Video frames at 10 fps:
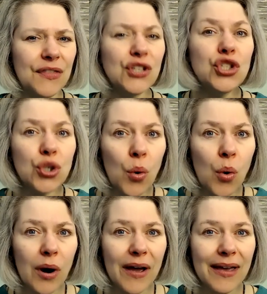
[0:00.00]
the
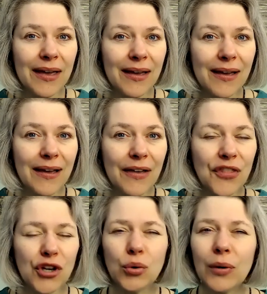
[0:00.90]
joy,
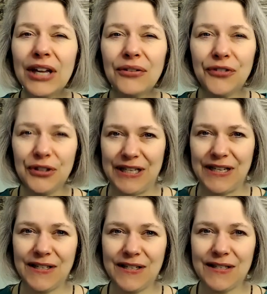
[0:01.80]
the
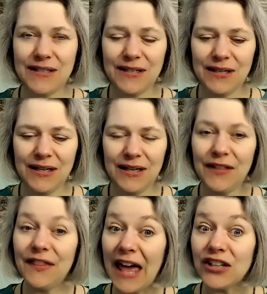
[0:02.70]
gratefulness,
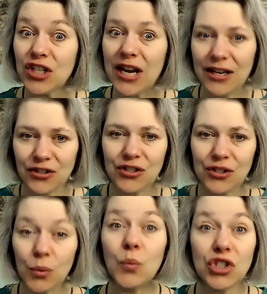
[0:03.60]
that changed
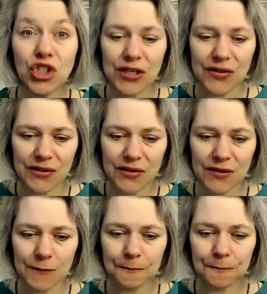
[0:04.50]
with
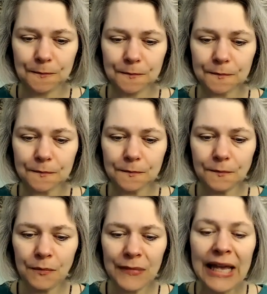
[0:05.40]
Jesus.
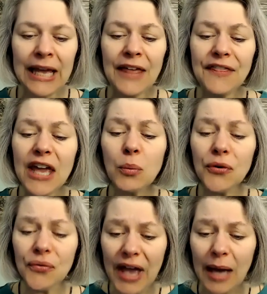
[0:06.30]
They were
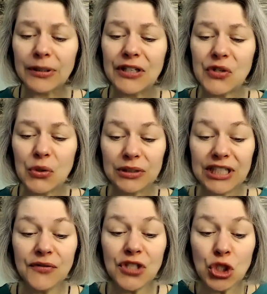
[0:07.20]
families who
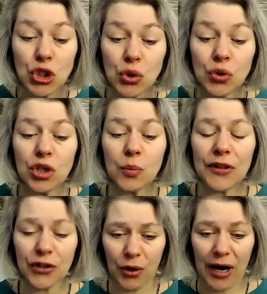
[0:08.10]
lived in union
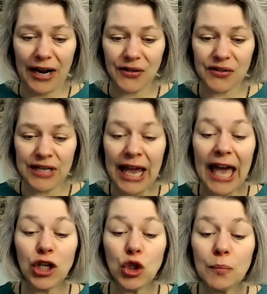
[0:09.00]
with Christ
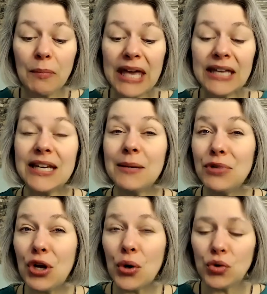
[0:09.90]
and who made him
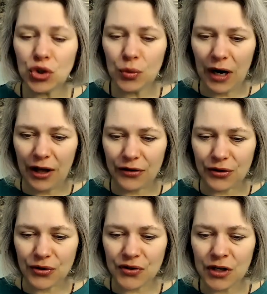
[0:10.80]
known to
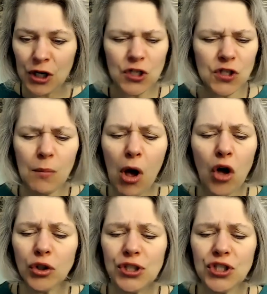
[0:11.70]
others, small
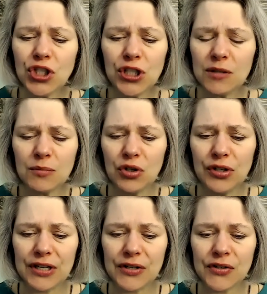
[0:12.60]
Christian
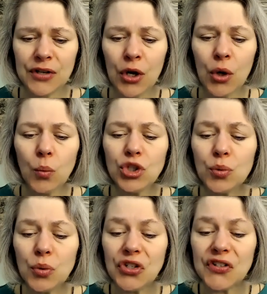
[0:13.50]
communities, which
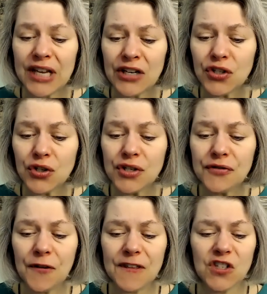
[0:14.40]
were centers
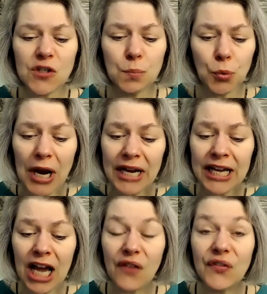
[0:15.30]
for the
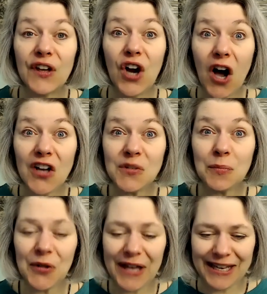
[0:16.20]
spreading of the
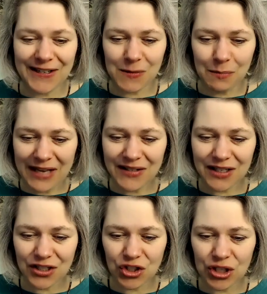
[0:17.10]
gospel and its
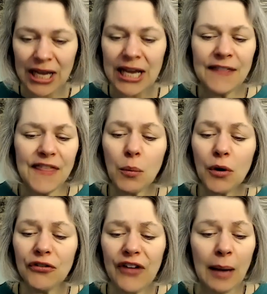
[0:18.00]
message. They were
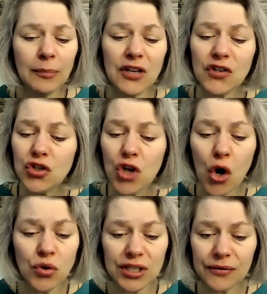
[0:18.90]
families
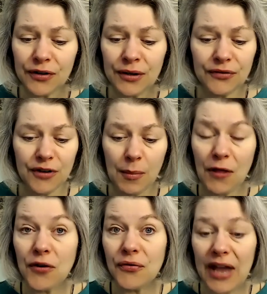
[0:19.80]
no different from
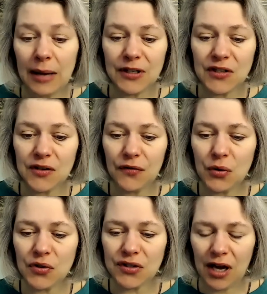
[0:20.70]
other families of
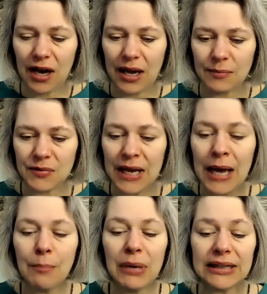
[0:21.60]
those times,
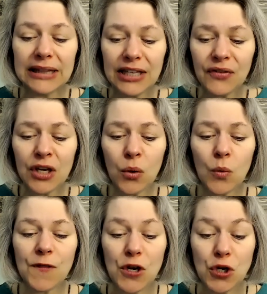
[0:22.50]
but living
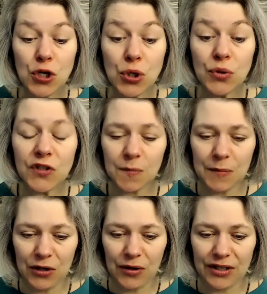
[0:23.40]
with a new
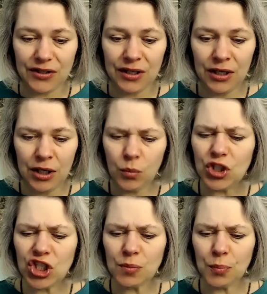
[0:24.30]
spirit,
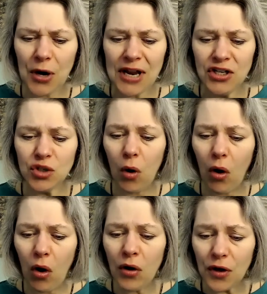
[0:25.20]
which spread to
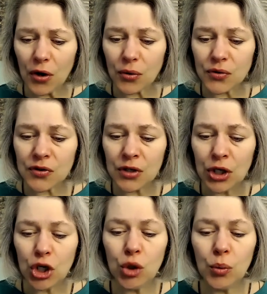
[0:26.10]
all those
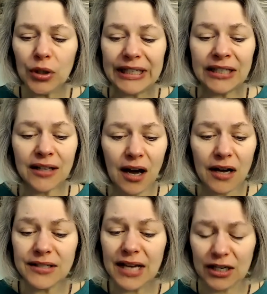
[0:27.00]
who were in
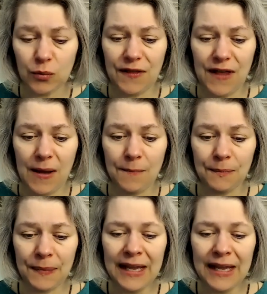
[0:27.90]
contact with them.